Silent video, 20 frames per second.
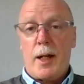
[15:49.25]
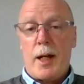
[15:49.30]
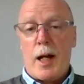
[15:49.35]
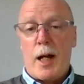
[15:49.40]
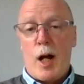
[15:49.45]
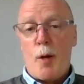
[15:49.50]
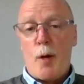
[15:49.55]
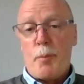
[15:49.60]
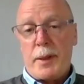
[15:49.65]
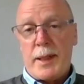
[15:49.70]

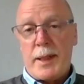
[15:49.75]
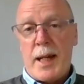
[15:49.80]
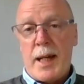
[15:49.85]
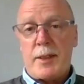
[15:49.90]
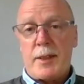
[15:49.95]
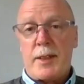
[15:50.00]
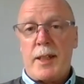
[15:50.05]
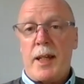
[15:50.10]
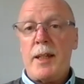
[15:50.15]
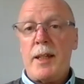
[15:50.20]
But
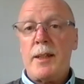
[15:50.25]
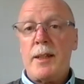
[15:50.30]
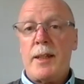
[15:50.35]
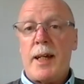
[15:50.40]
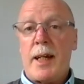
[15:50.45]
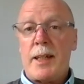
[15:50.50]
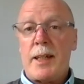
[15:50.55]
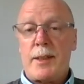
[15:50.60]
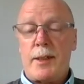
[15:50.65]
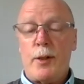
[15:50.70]
that said,
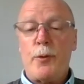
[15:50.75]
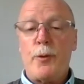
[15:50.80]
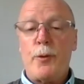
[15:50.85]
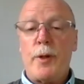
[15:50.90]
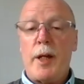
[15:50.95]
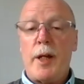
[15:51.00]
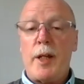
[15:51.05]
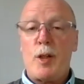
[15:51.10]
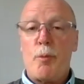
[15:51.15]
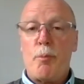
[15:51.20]
they still
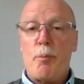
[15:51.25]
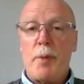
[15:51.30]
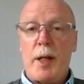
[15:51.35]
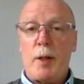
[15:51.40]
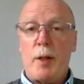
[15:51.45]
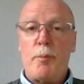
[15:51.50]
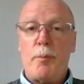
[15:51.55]
need to meet